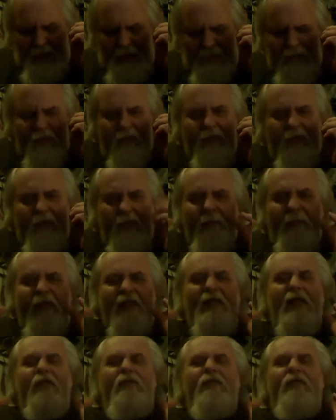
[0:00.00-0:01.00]

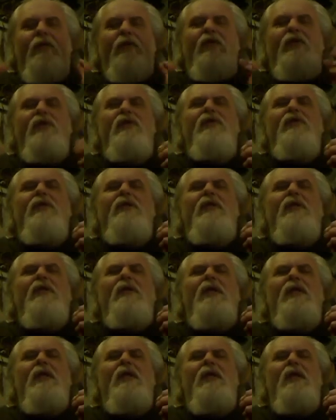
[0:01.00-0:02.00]
they're good,
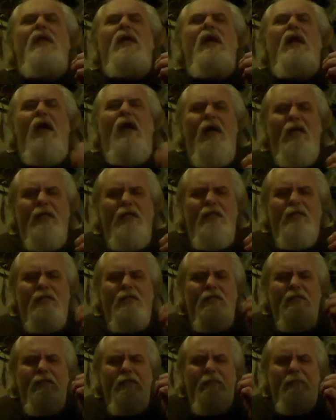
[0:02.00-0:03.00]
honest
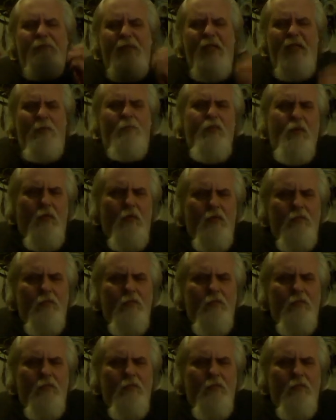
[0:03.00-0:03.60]
people.